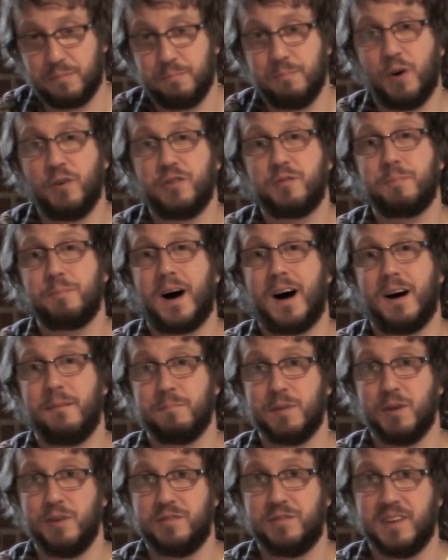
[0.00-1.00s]
Most pop
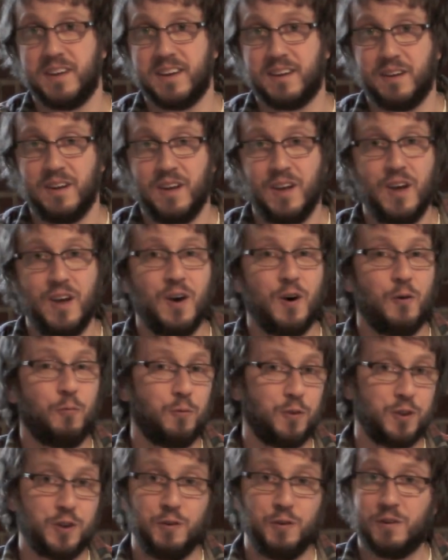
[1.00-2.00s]
music
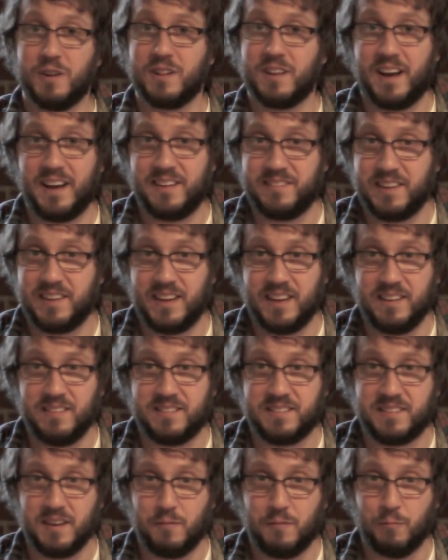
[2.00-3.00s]
will utilize it in
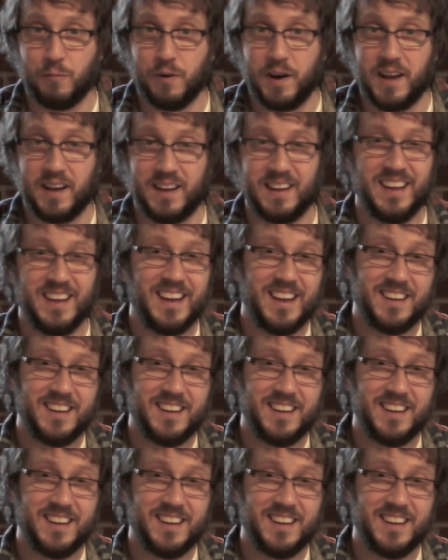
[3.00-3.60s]
some way.